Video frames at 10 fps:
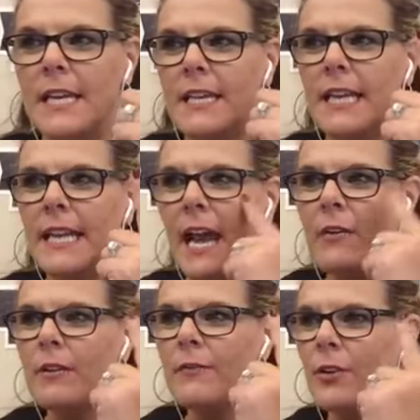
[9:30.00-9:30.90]
get
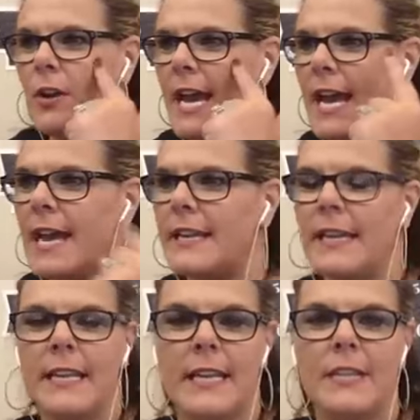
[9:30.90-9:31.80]
out of your head
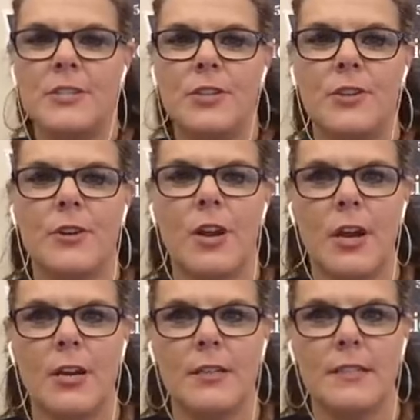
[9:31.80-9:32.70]
and into your
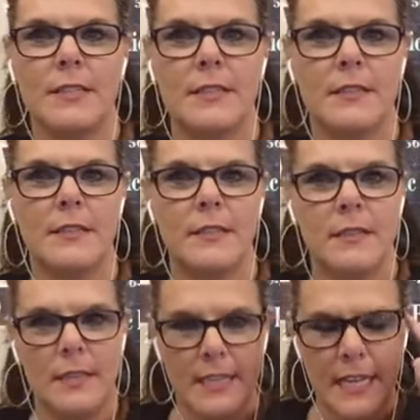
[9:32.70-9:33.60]
heart
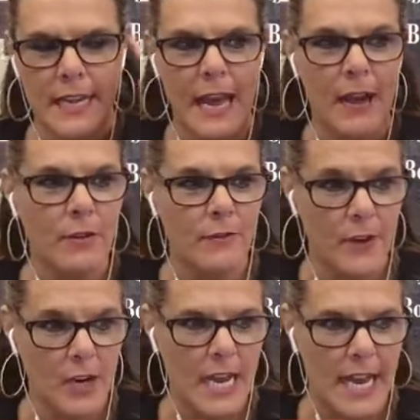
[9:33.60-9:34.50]
get out of
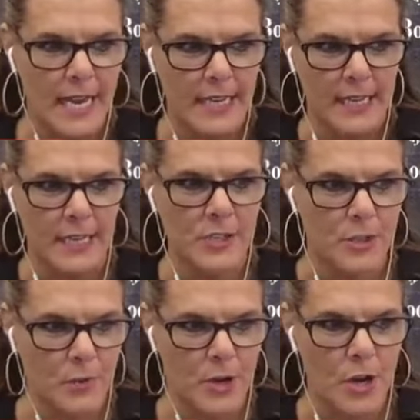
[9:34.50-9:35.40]
our head and
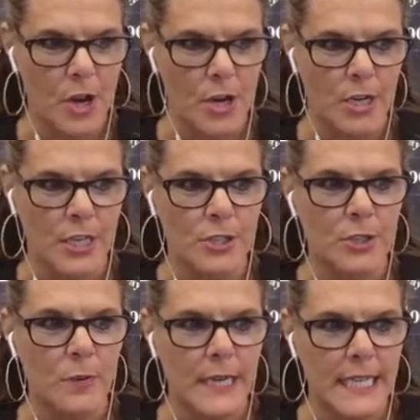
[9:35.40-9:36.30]
into our heart. And
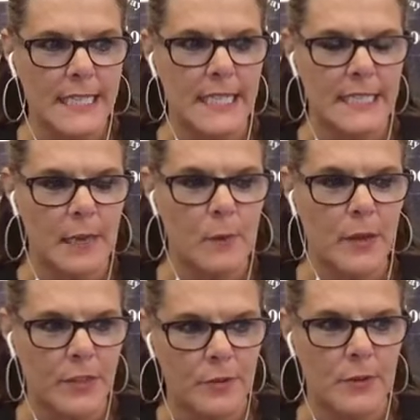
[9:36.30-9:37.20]
so what I did is I
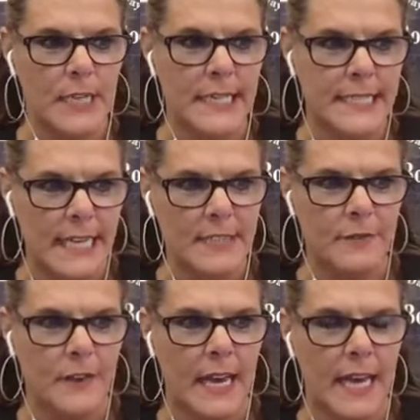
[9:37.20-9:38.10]
went through and
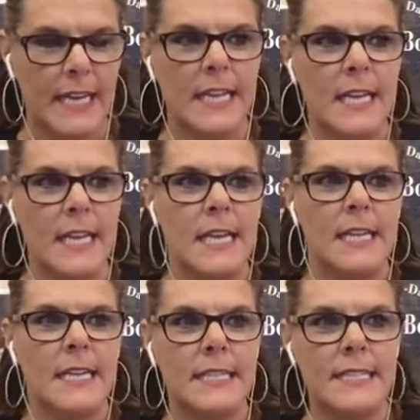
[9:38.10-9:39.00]
identified
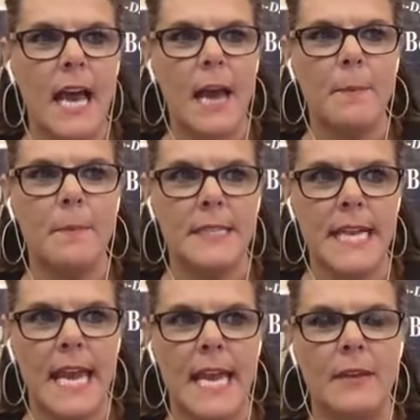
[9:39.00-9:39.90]
the top
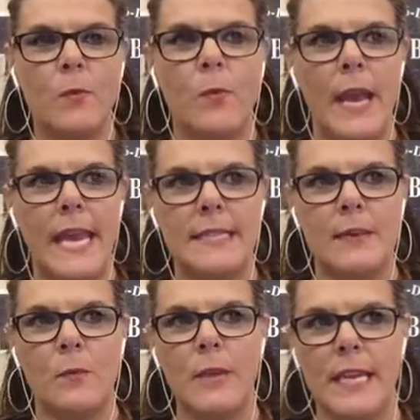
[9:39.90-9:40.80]
10 ways
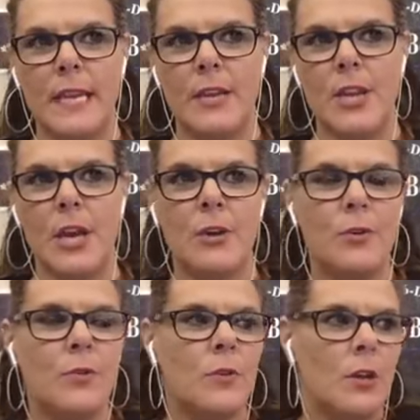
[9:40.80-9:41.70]
that we can
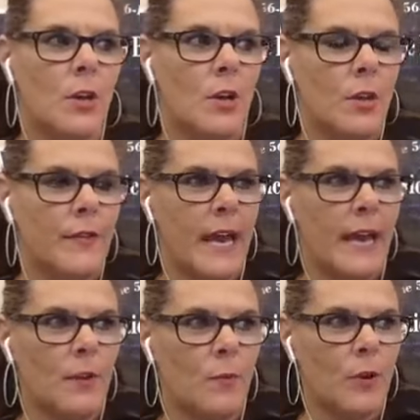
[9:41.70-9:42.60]
know
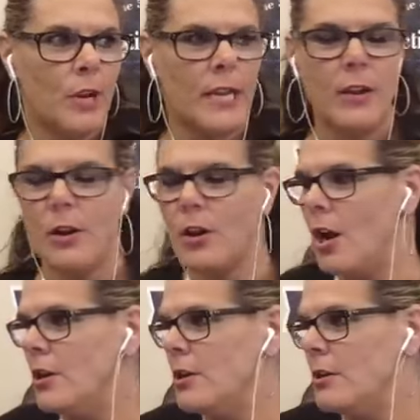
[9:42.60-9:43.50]
that we're in our
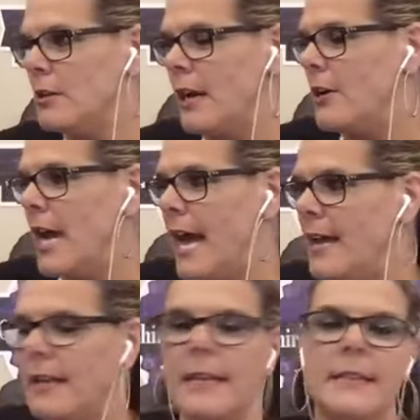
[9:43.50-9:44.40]
heart, our
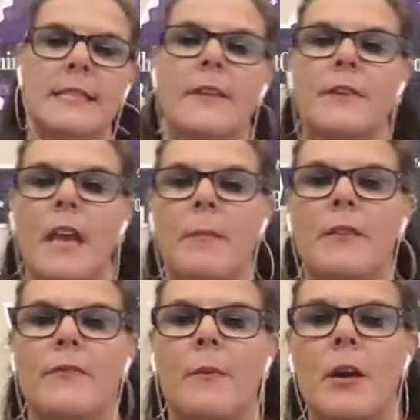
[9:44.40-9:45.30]
head instead of coming
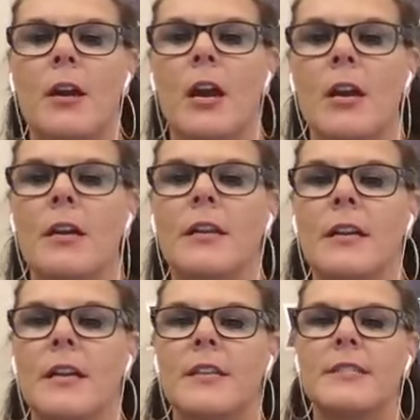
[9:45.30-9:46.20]
from our heart.
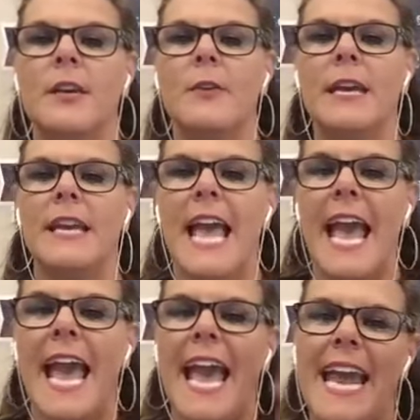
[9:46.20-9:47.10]
So it,
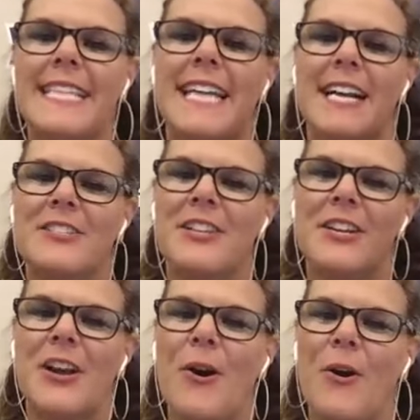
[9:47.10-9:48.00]
hey, Dr.
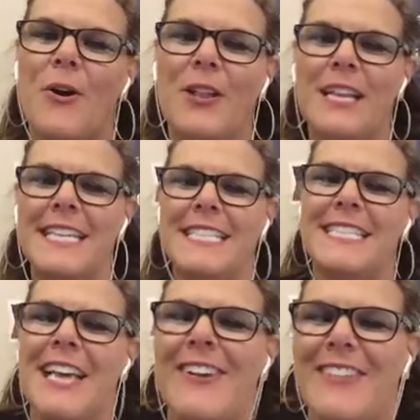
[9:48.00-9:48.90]
Nicole, it's
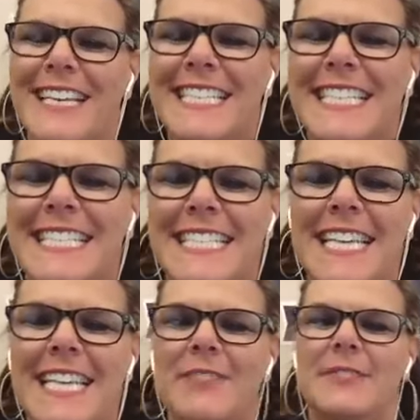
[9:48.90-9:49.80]
so good to
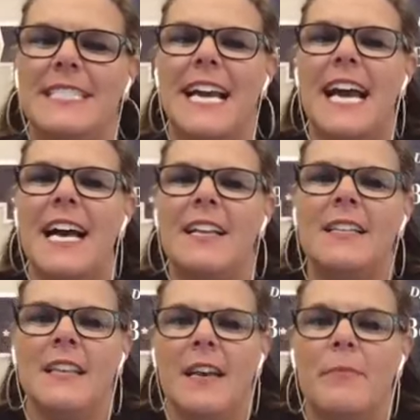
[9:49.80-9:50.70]
see you,
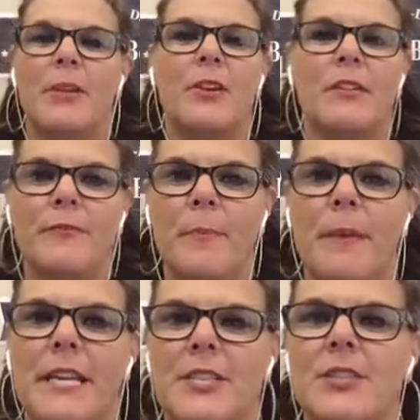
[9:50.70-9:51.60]
Dell. Beautiful
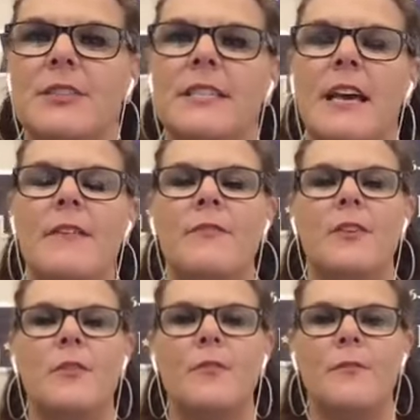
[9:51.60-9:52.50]
pictures of
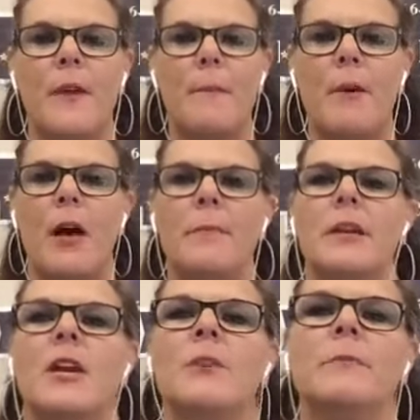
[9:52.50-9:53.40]
you from Palmer
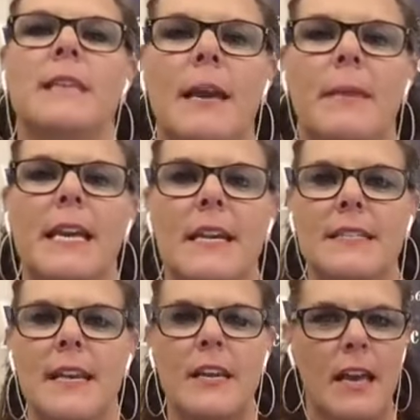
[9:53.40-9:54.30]
Homecoming. I
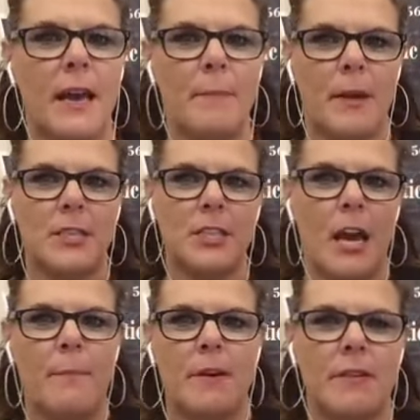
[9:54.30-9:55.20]
saw you up on
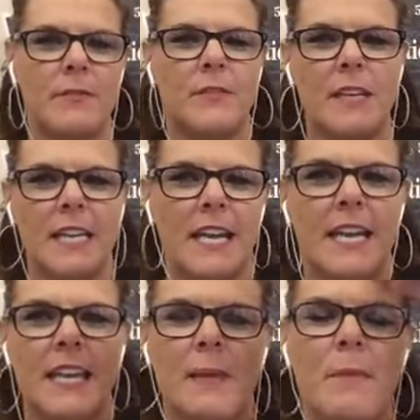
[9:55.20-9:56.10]
top of,
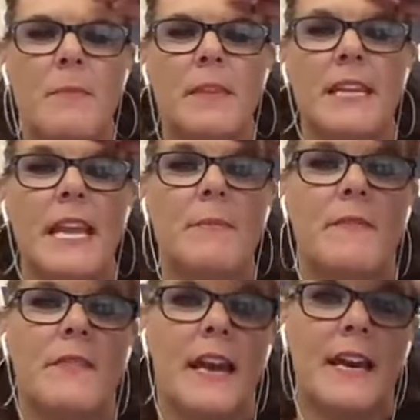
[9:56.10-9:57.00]
can't remember the name
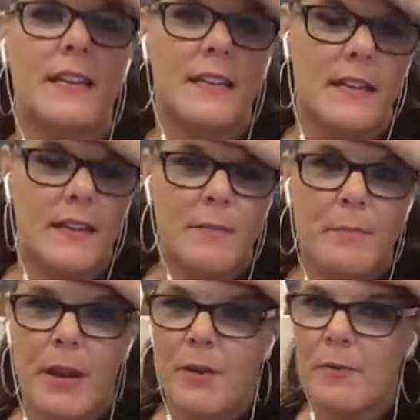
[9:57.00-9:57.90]
of that
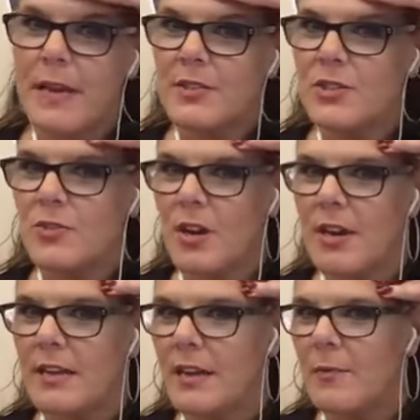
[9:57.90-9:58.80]
bar
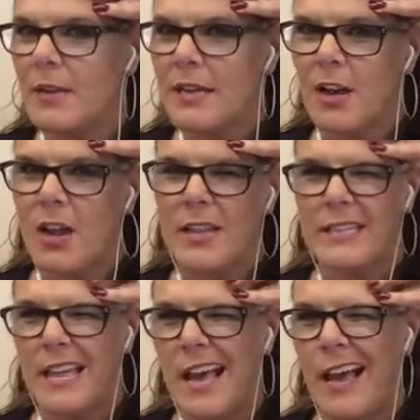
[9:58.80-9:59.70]
restaurant. I want to call
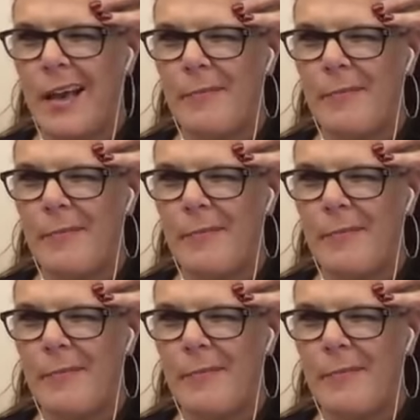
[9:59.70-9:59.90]
it up,